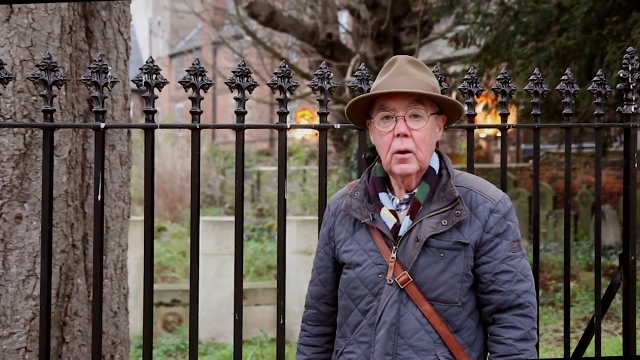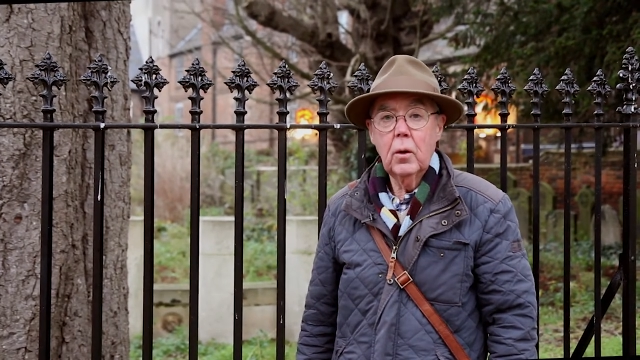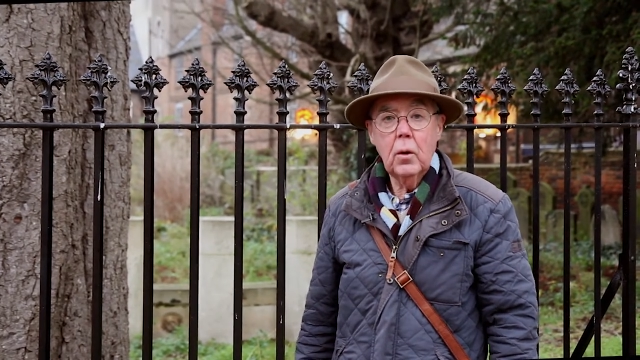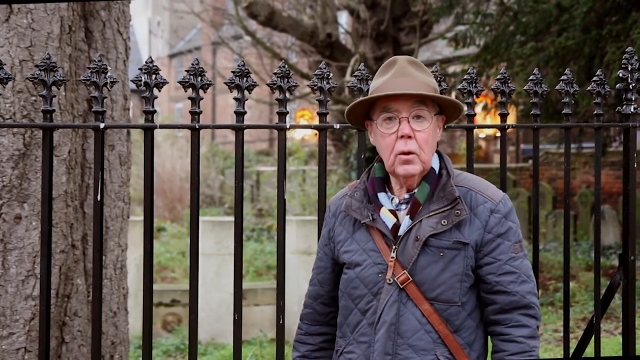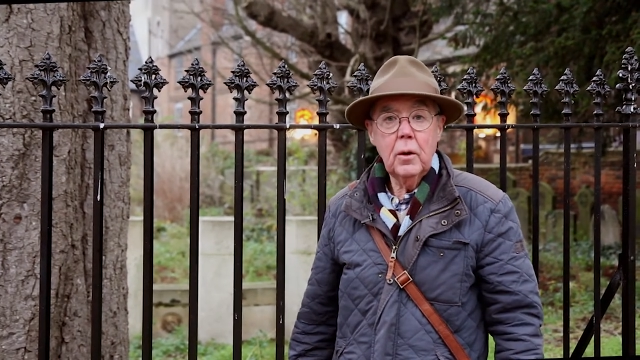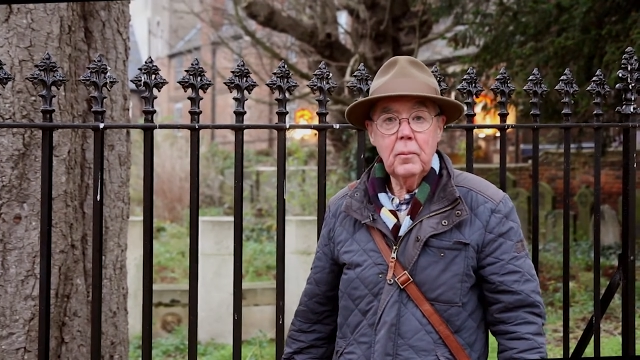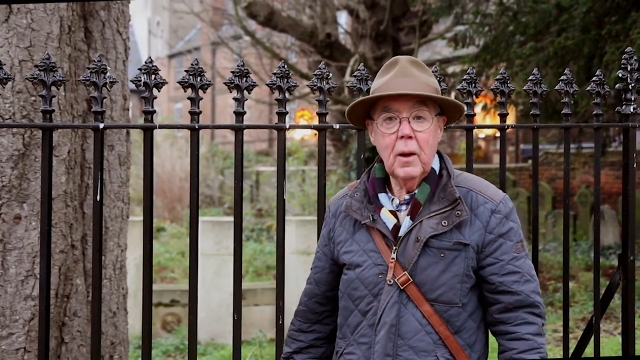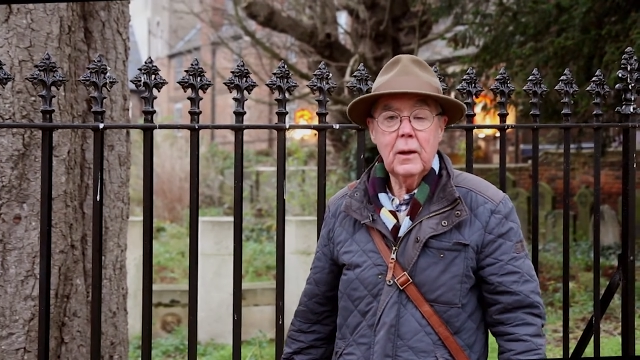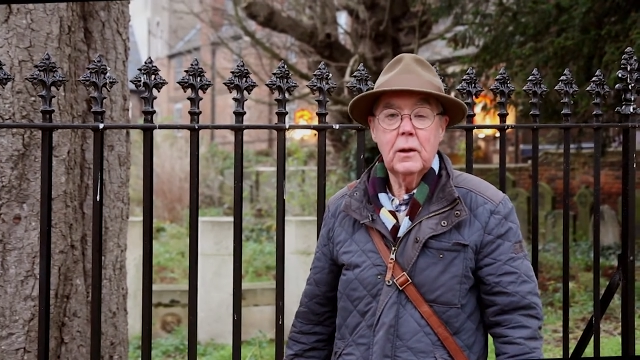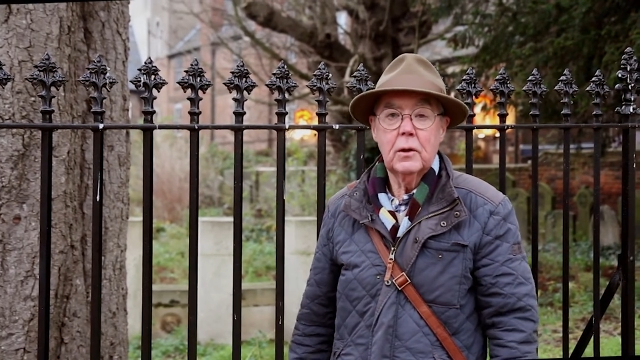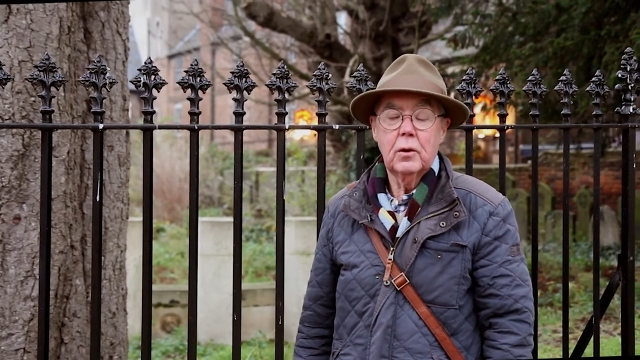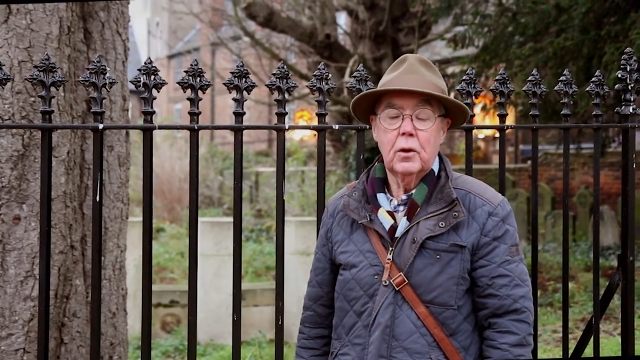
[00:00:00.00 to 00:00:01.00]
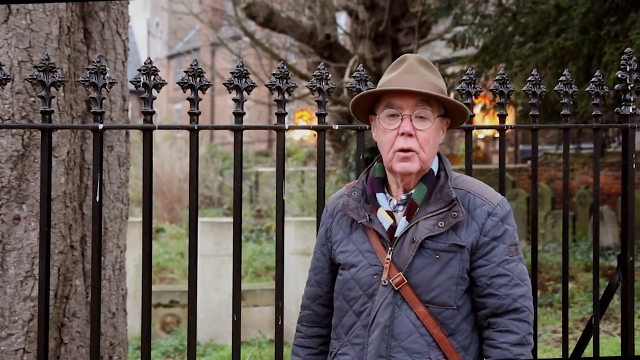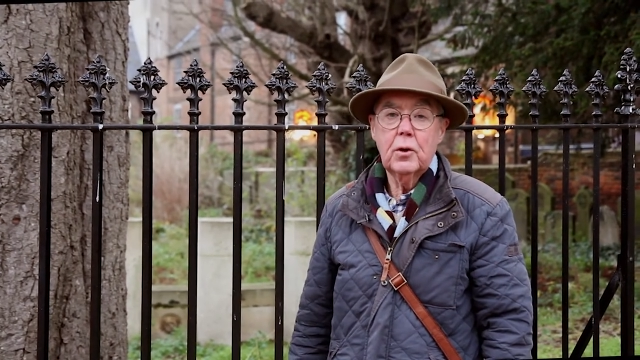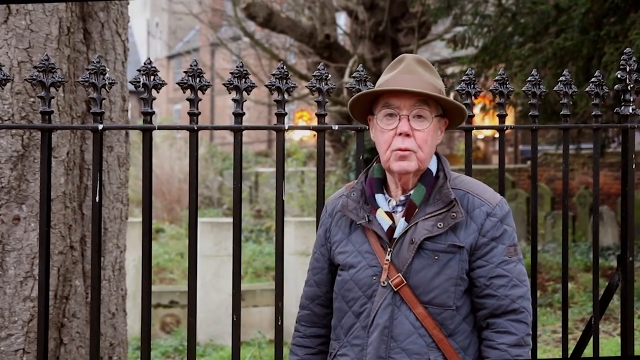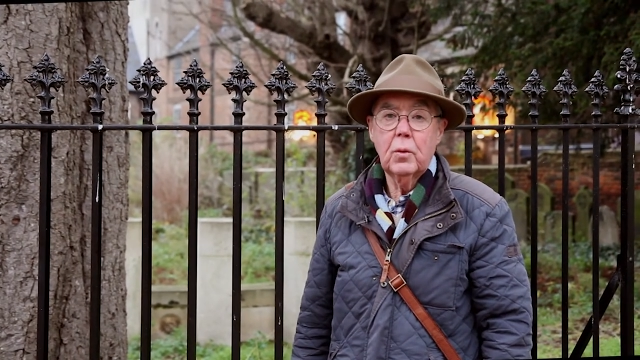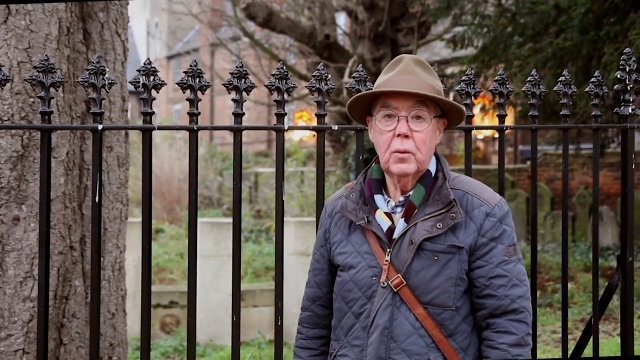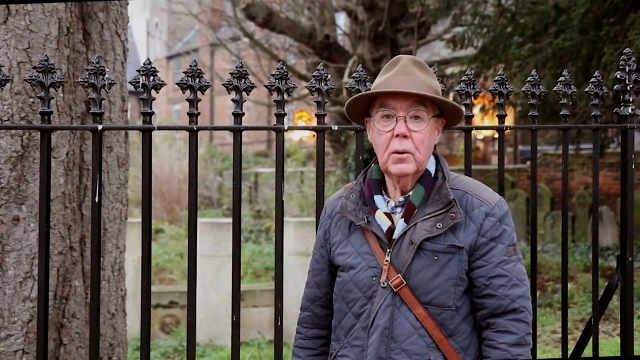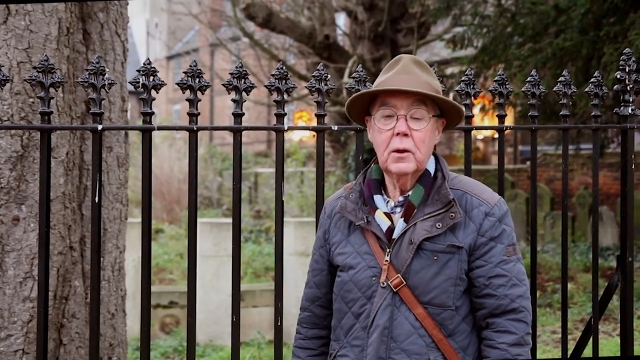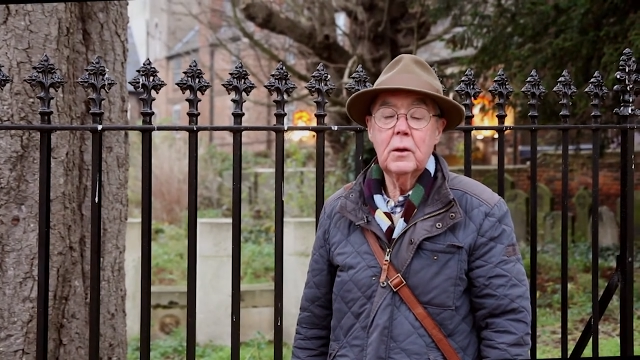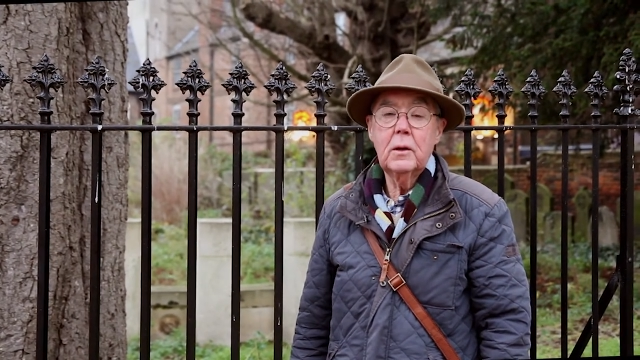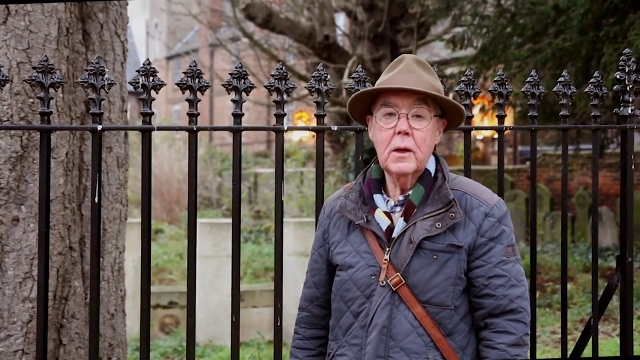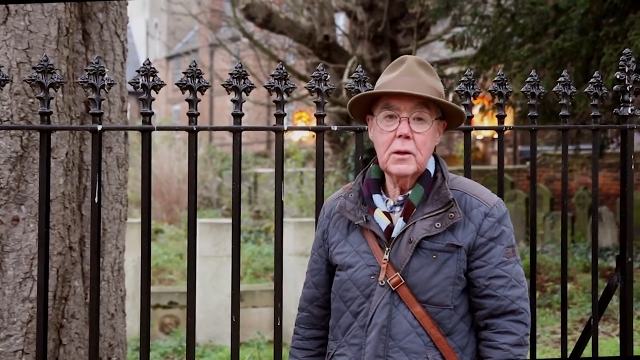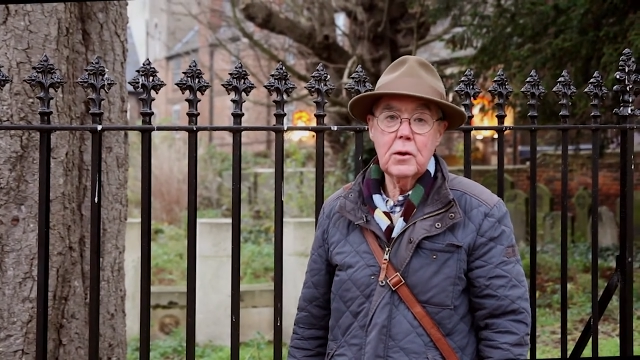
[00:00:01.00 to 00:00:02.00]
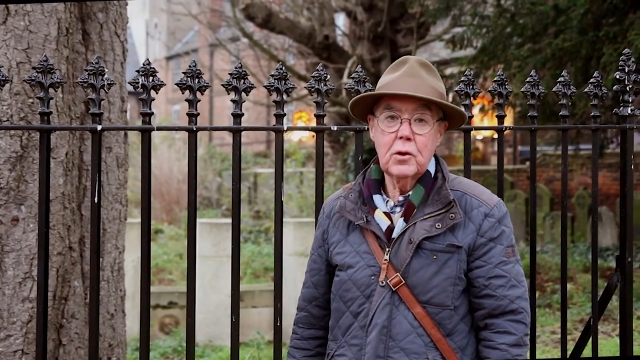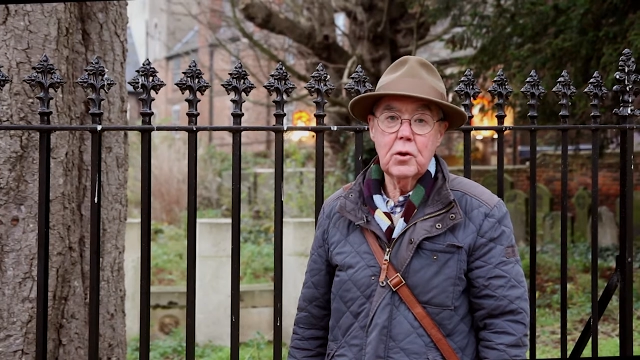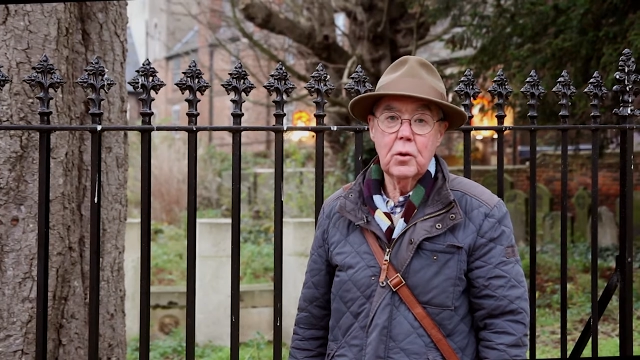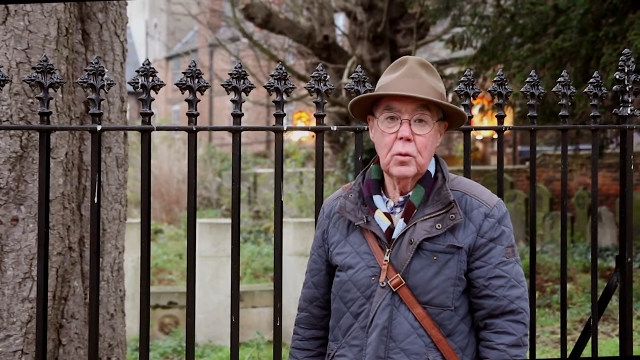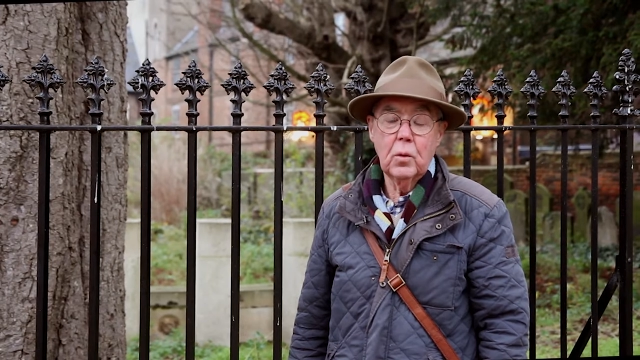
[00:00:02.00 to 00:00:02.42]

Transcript: Lachlan McIntosh would have been a destitute